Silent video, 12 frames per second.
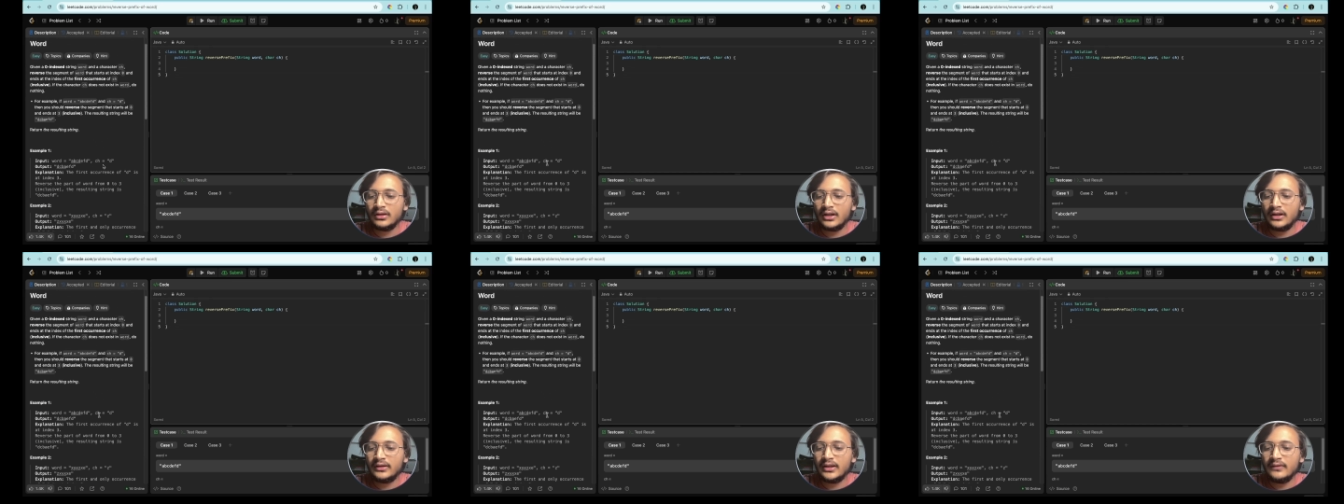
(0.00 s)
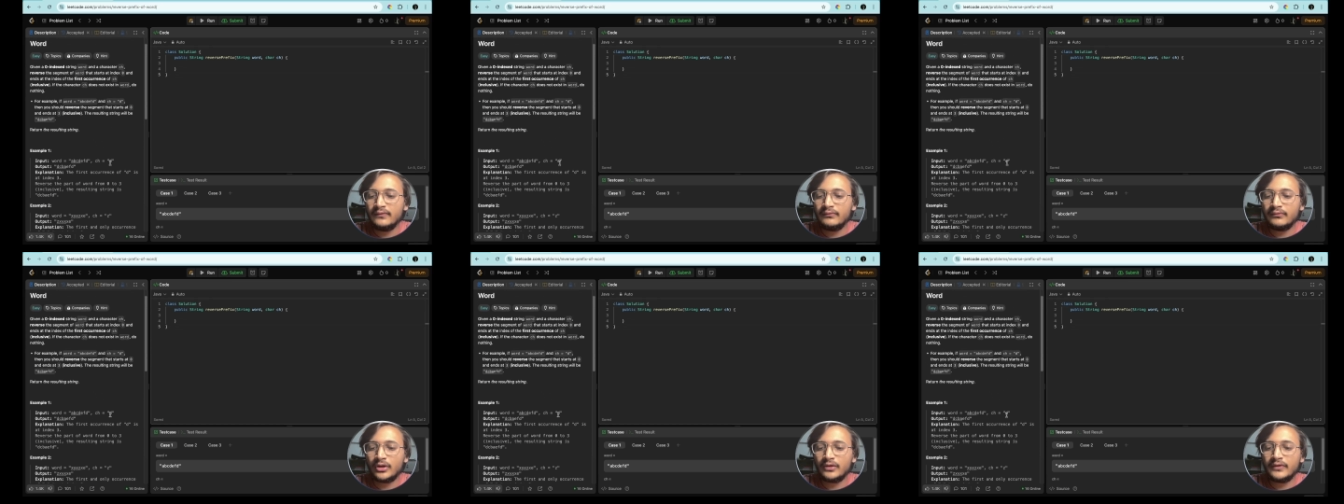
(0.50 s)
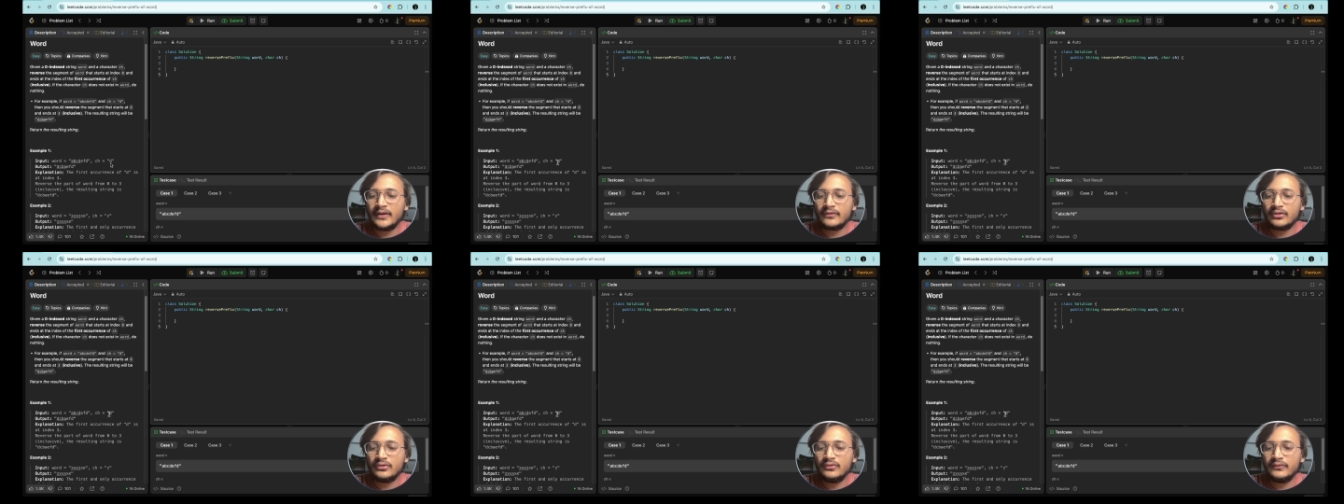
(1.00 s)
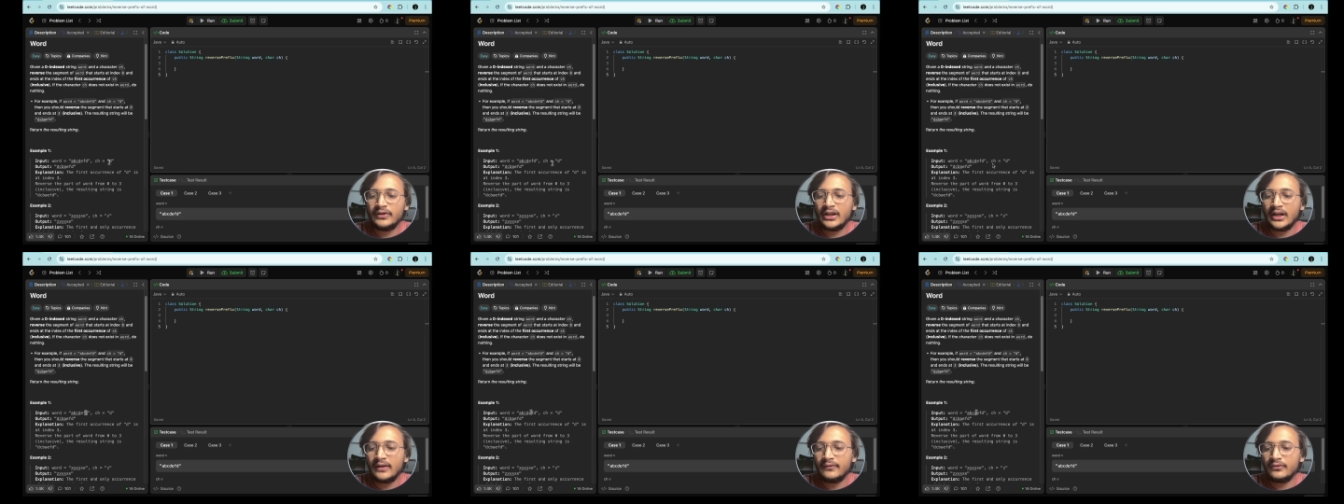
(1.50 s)
and then what we have to do, we
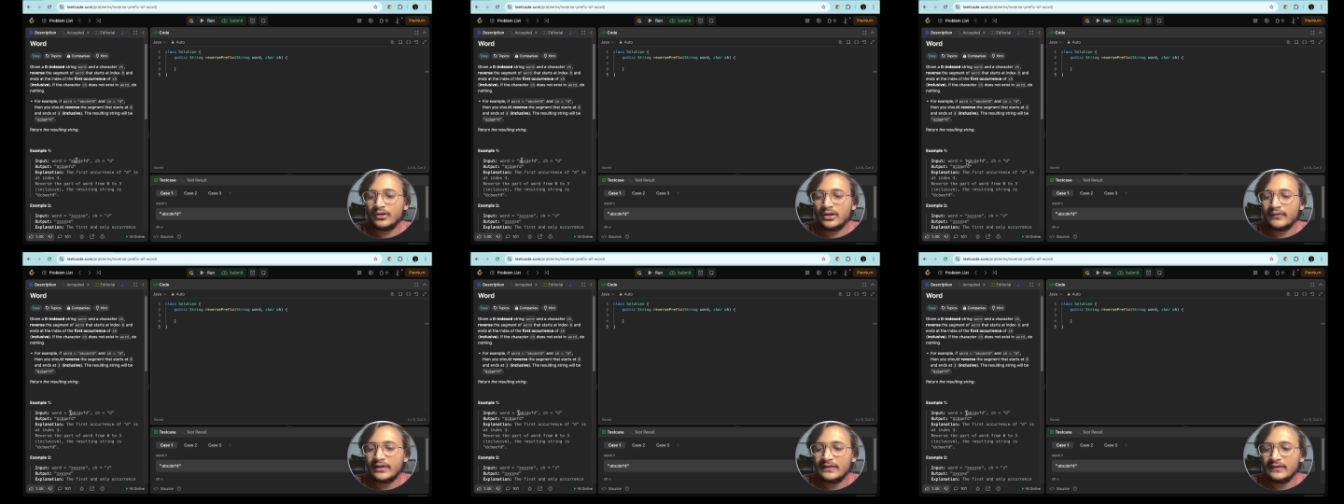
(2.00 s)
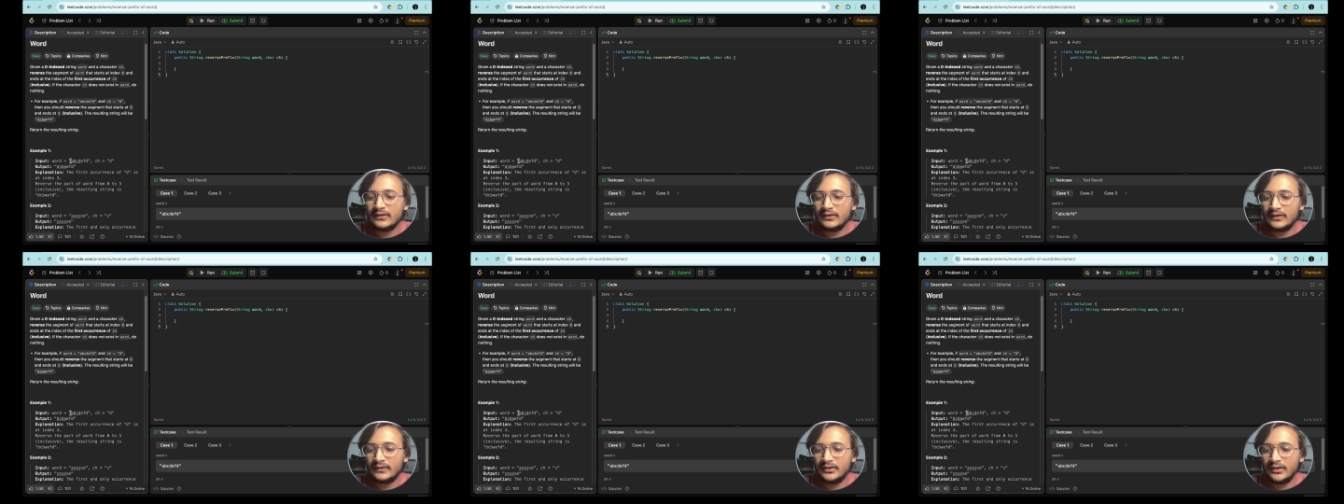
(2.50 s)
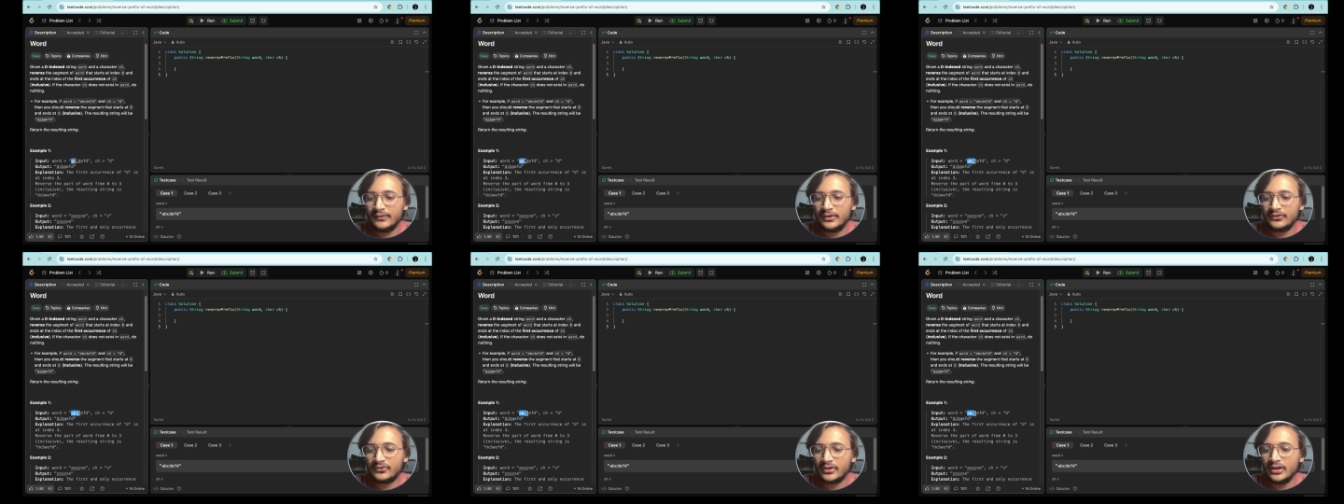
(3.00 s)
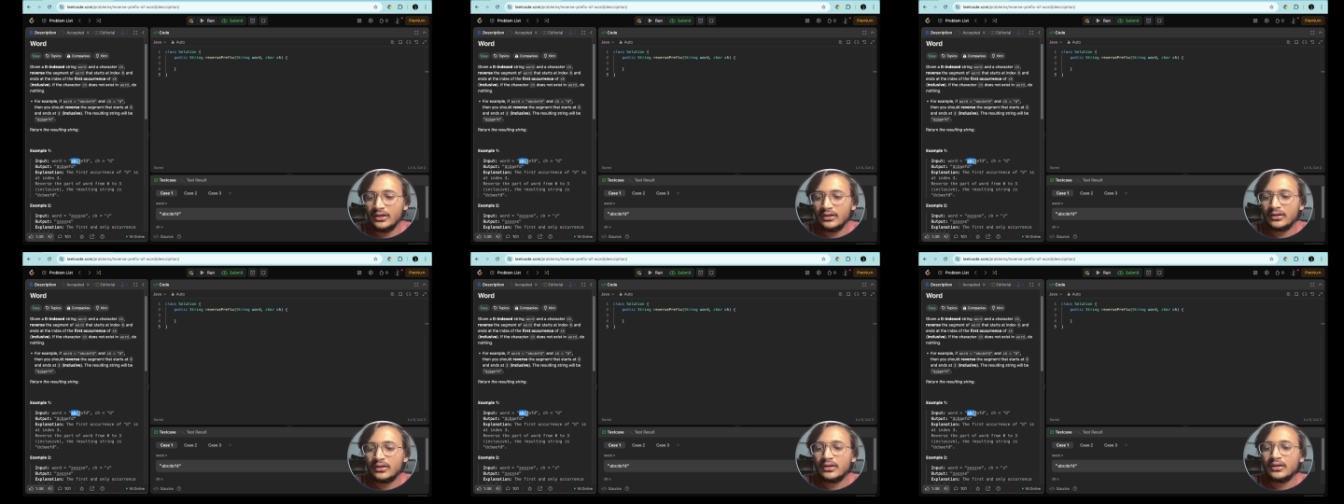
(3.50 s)
have to reverse this given string
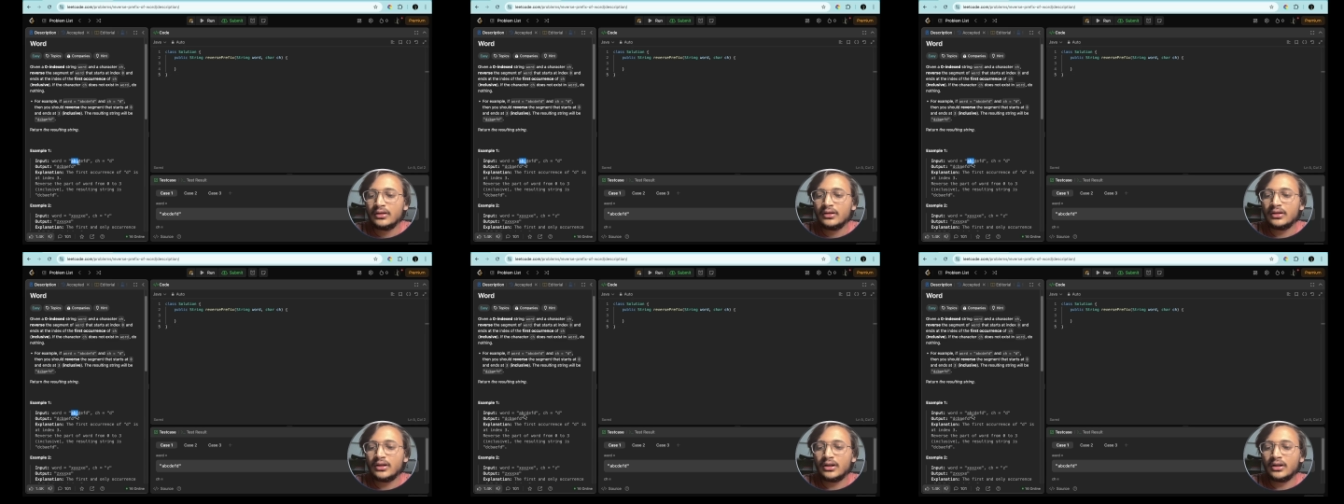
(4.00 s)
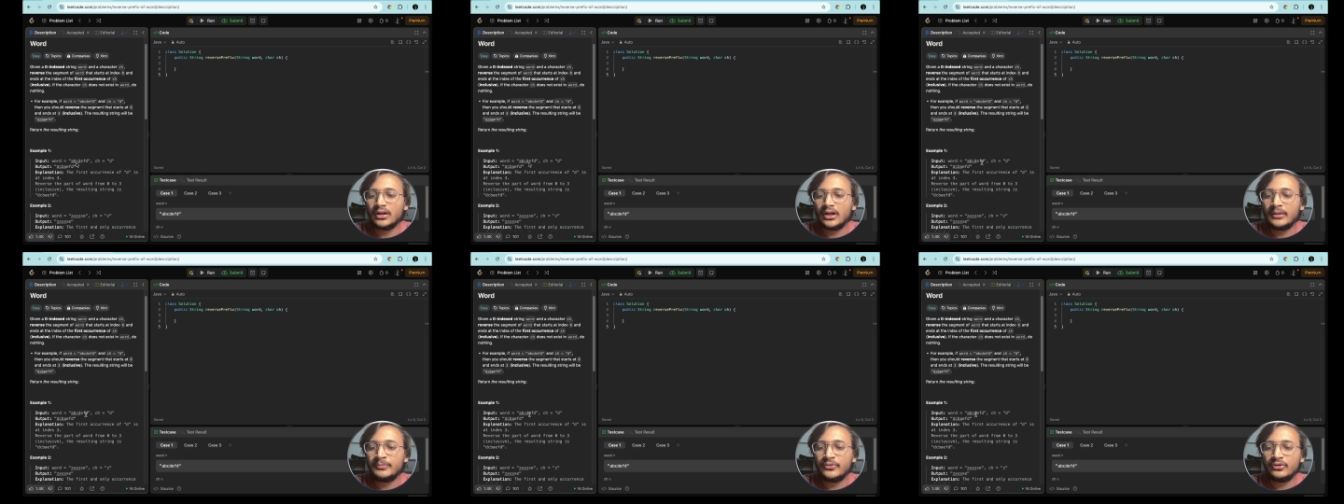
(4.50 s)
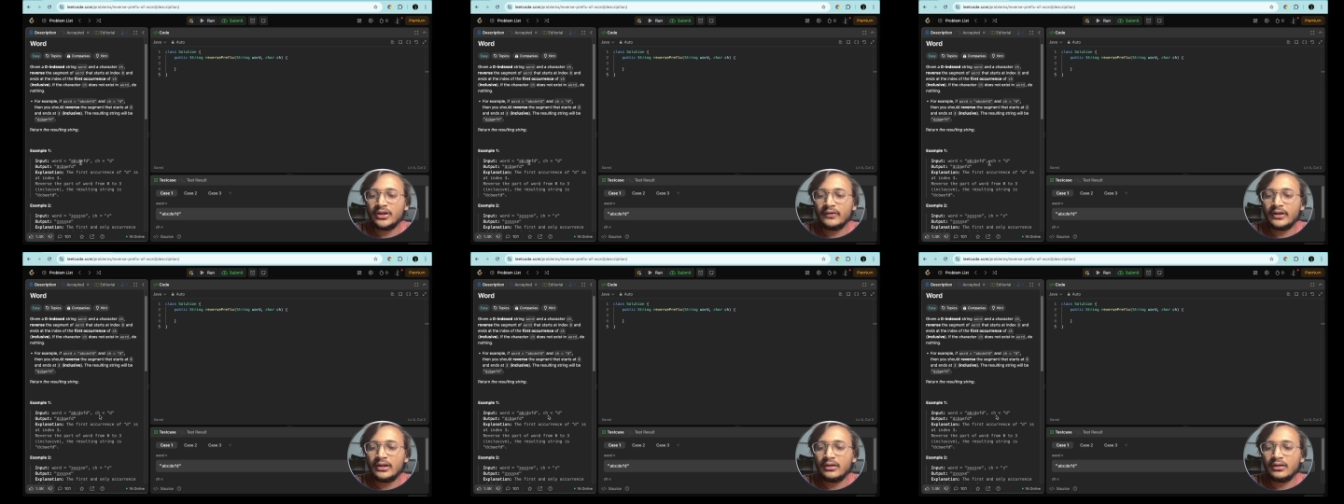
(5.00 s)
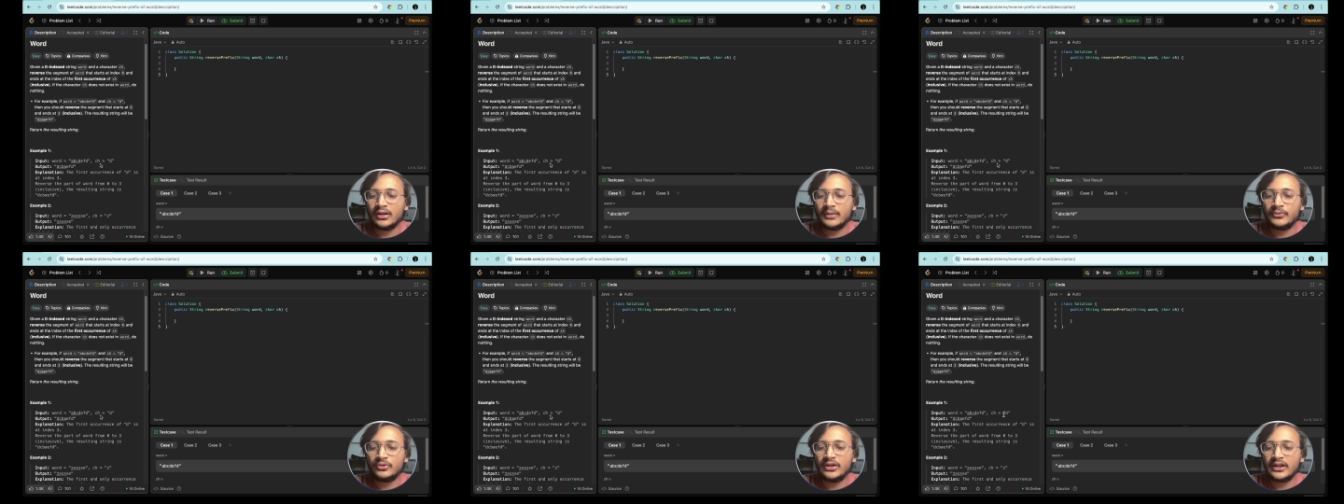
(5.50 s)
up to
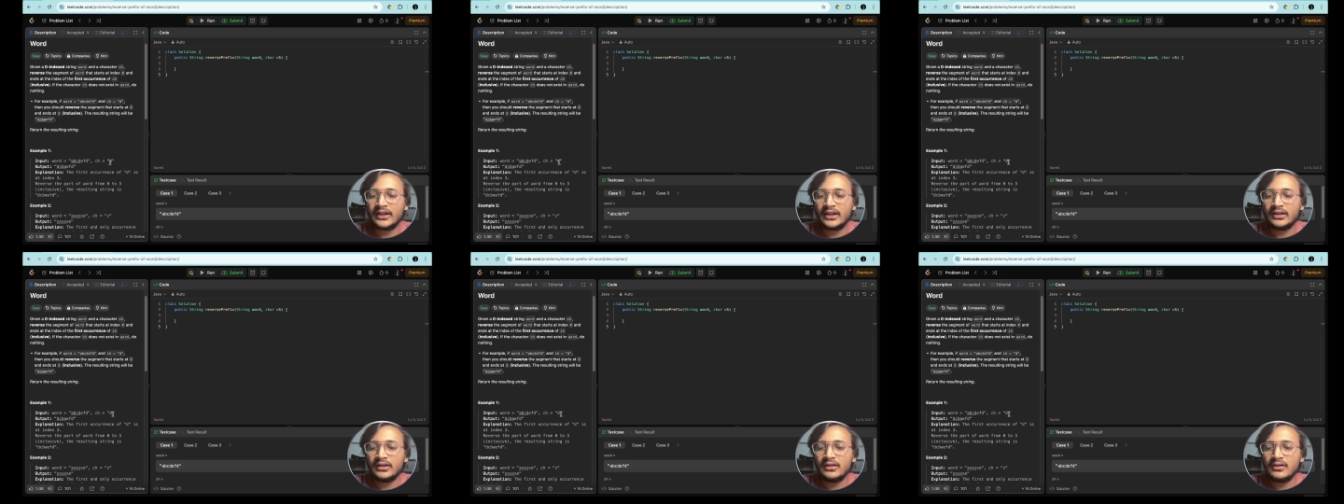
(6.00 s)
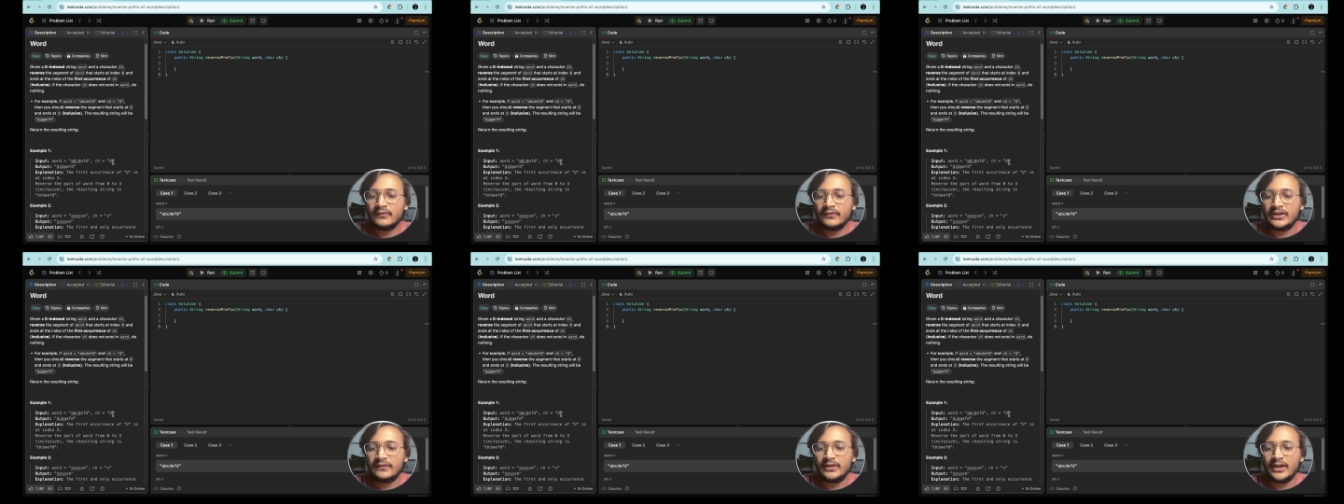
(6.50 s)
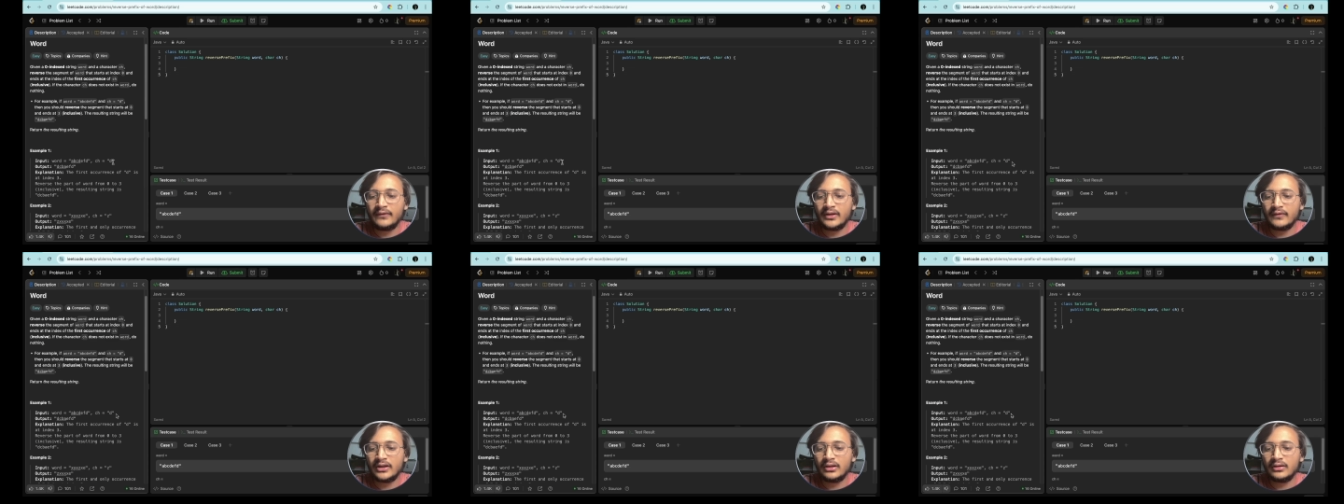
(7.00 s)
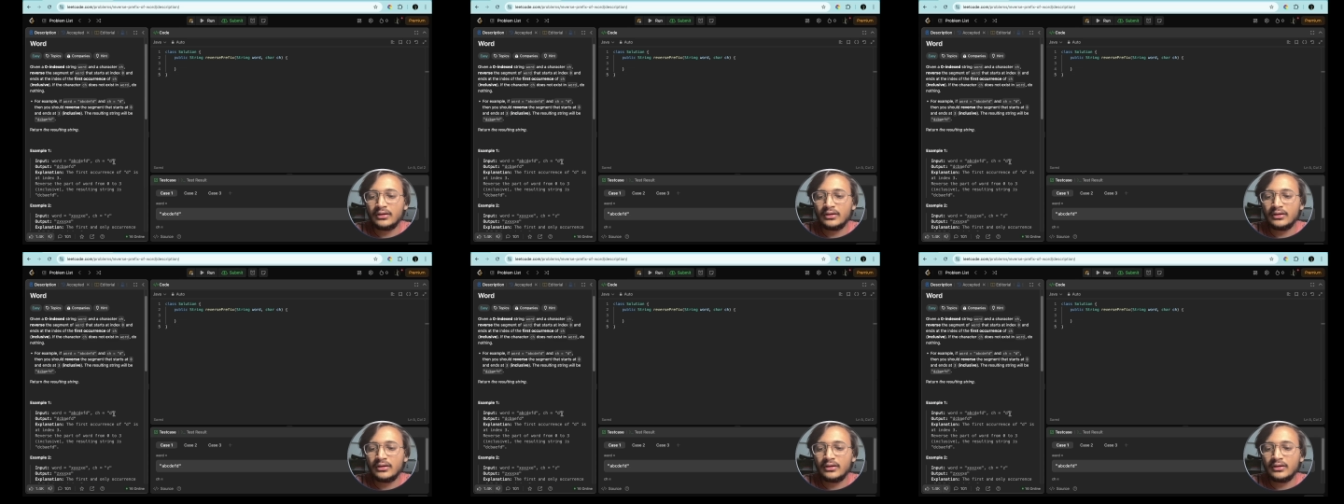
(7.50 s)
the character which we have given,